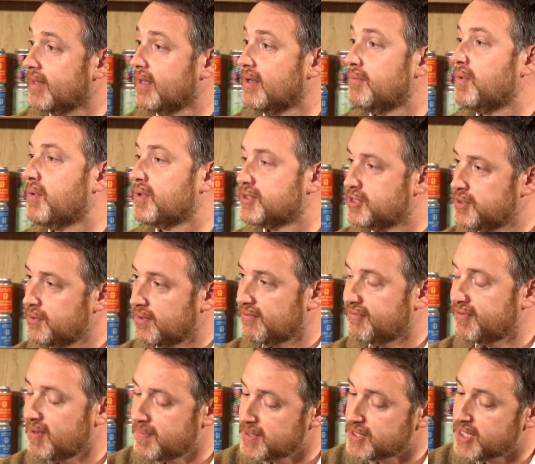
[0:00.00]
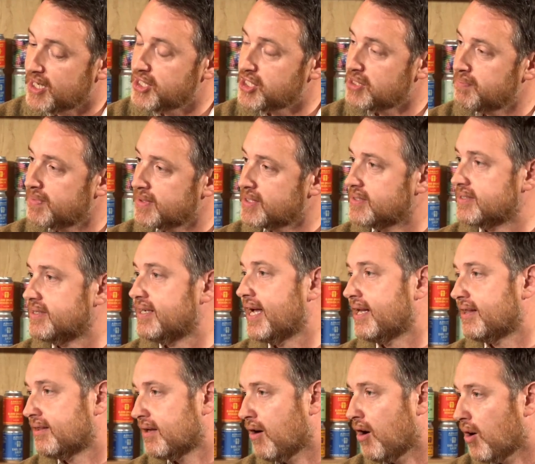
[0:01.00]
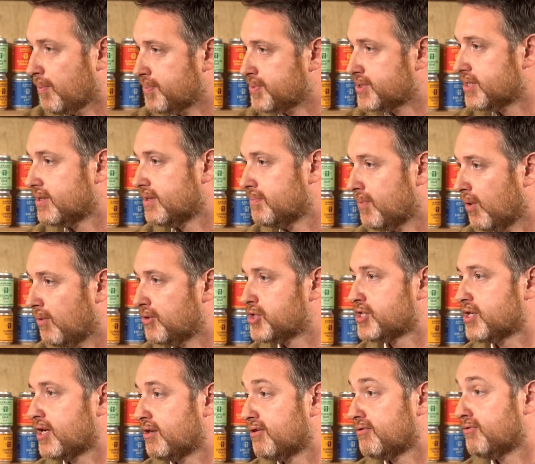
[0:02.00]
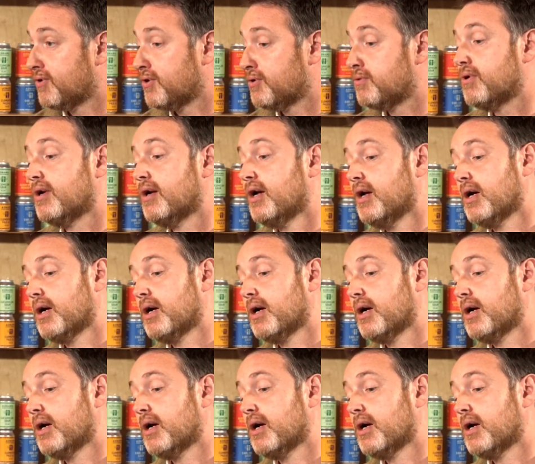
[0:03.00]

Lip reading: We want to do the fermentation, but let the hops and the malt shine through.